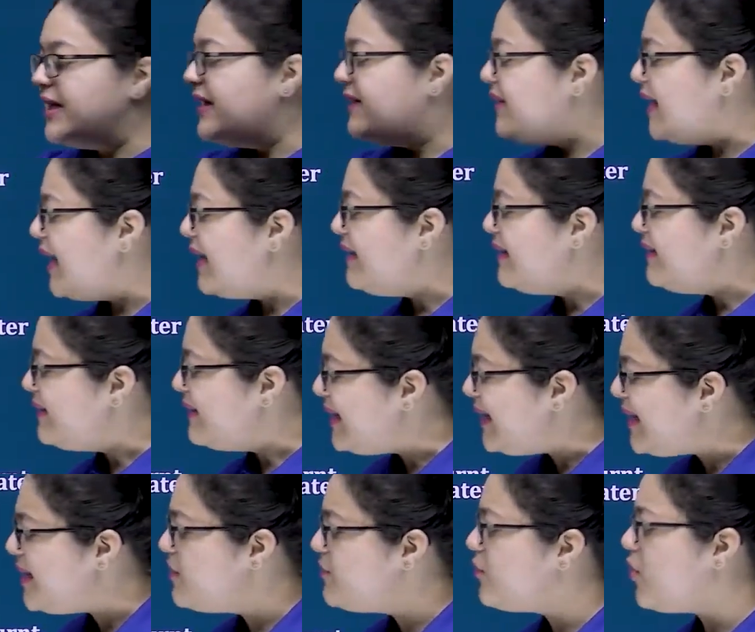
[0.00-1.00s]
That
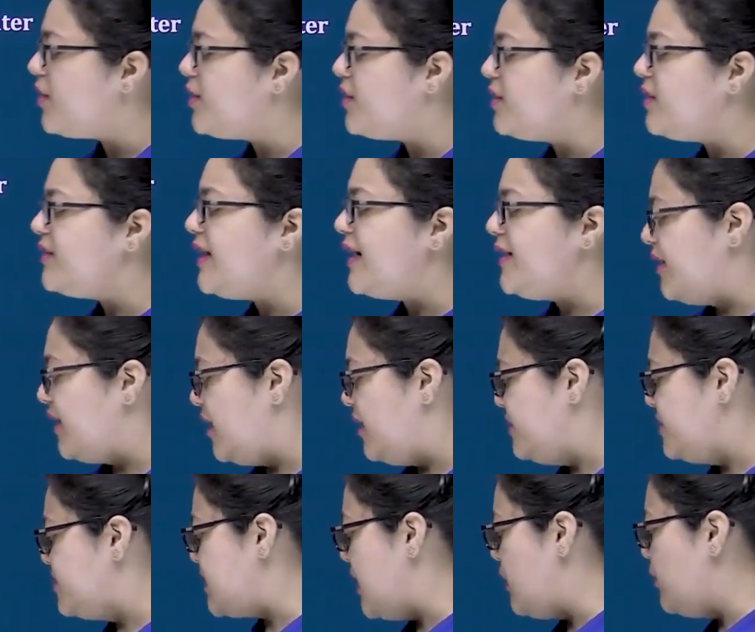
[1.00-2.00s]
clean water that
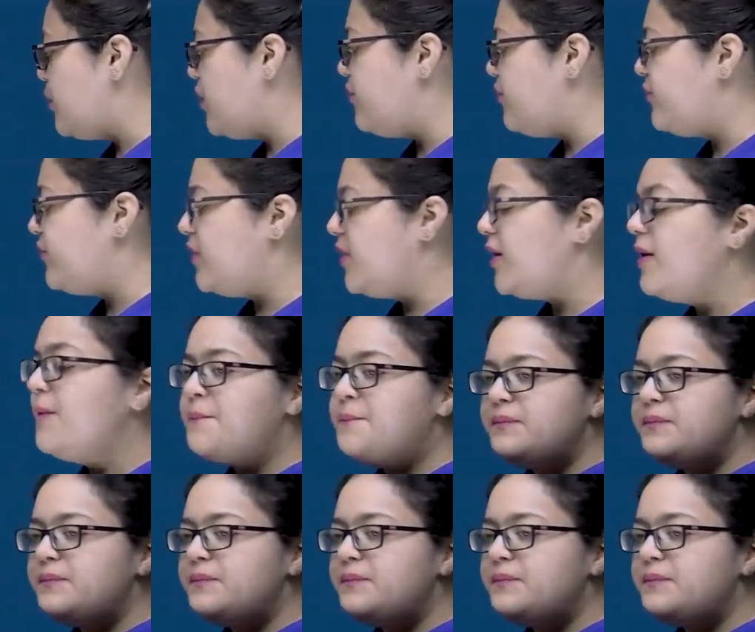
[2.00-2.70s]
comes out of the